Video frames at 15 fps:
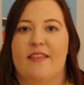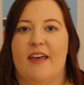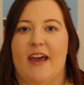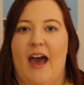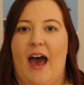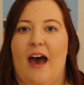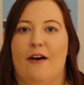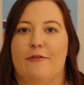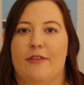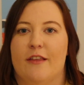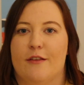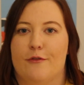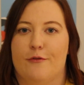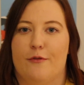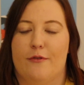They have
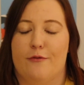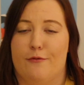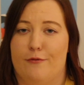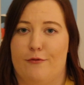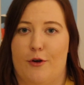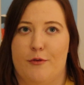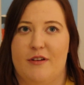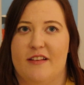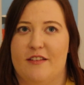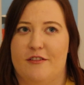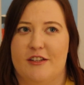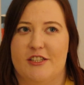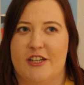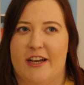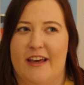this
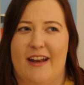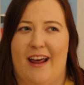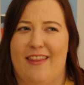rotisserie chicken.